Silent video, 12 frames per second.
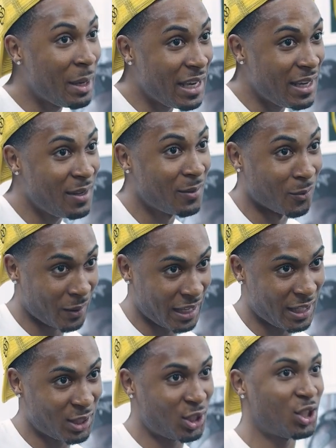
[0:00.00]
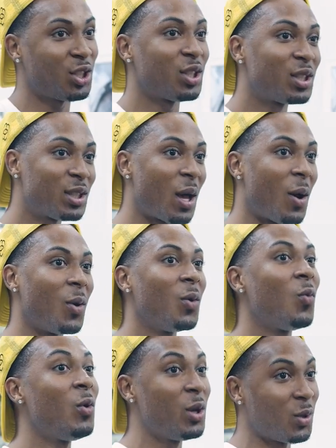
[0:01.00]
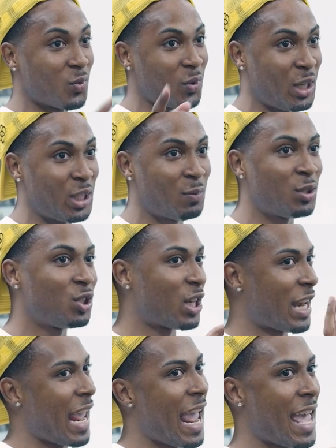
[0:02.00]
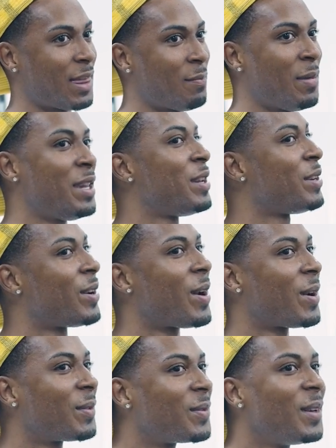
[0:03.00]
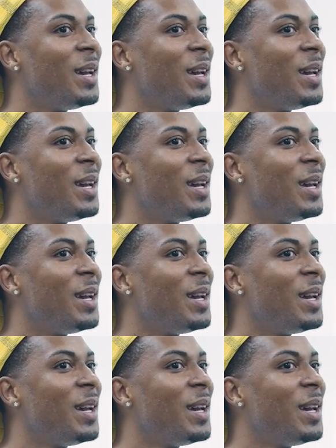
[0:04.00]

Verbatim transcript: Be Rich. Right. So Will Rich, but you just gotta add the B in there.